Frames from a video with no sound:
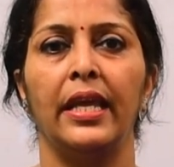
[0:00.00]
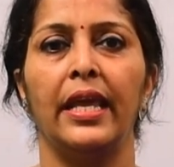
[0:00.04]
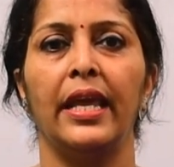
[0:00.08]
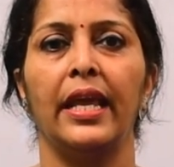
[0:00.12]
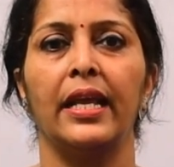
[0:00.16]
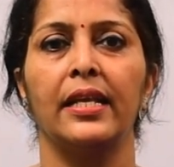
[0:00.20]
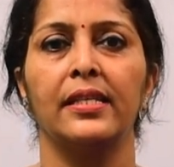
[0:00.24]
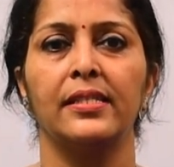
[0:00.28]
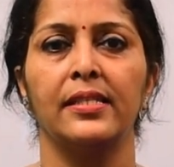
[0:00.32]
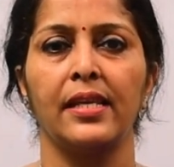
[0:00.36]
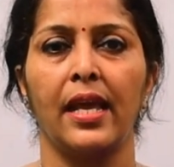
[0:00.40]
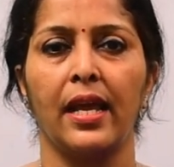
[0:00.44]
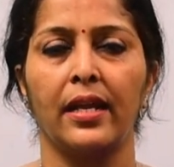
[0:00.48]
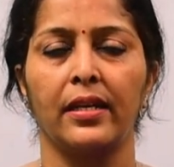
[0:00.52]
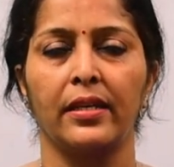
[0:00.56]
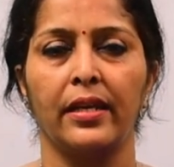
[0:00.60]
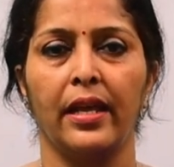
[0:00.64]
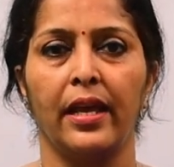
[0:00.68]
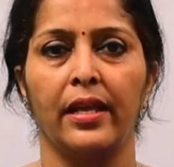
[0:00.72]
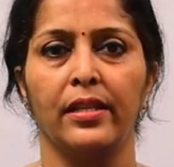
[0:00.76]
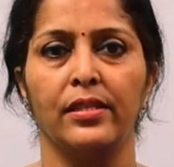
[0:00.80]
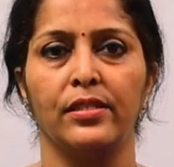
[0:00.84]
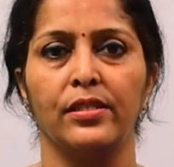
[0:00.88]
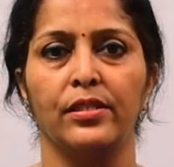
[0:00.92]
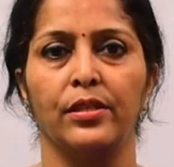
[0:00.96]

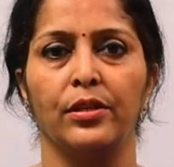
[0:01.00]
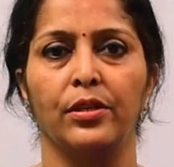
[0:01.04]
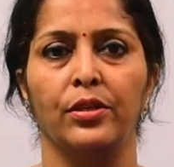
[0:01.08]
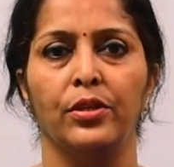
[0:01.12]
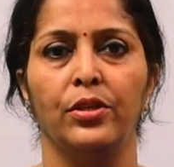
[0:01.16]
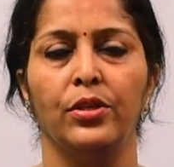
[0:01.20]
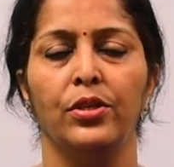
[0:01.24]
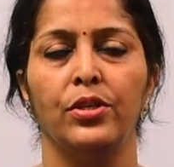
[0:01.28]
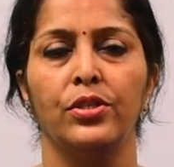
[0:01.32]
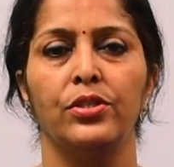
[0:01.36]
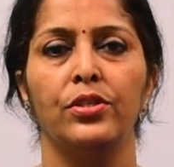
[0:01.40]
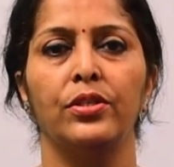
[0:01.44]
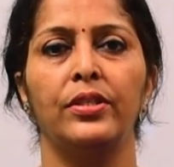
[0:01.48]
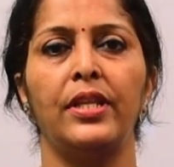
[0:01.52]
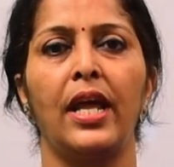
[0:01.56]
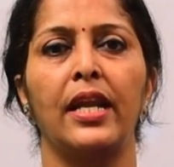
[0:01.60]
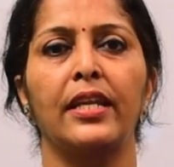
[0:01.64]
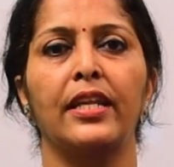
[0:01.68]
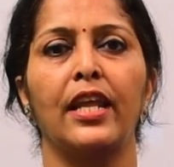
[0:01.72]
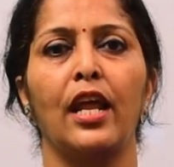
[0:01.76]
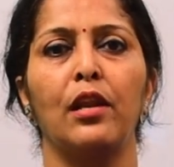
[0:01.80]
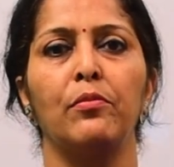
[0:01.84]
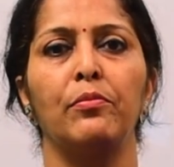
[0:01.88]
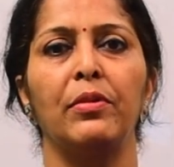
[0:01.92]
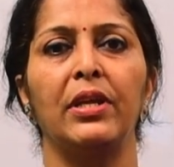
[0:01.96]
exact answer. So,
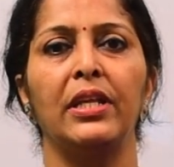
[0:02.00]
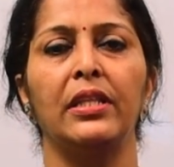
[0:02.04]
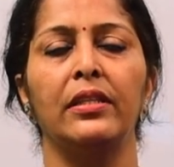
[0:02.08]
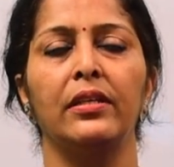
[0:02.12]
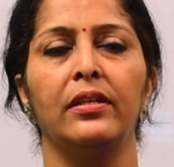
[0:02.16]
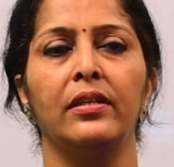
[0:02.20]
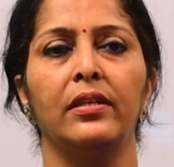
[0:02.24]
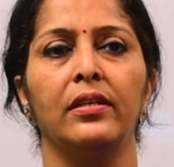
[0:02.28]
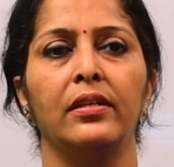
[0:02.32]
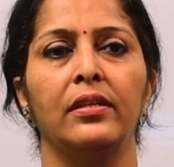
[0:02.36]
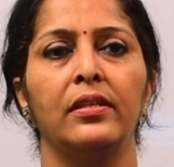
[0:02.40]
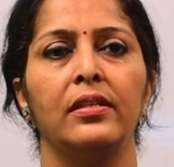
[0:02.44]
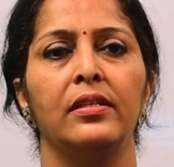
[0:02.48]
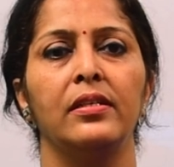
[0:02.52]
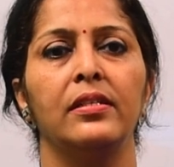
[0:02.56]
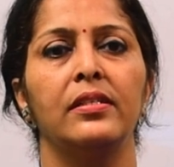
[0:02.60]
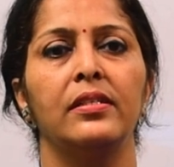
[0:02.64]
that can be the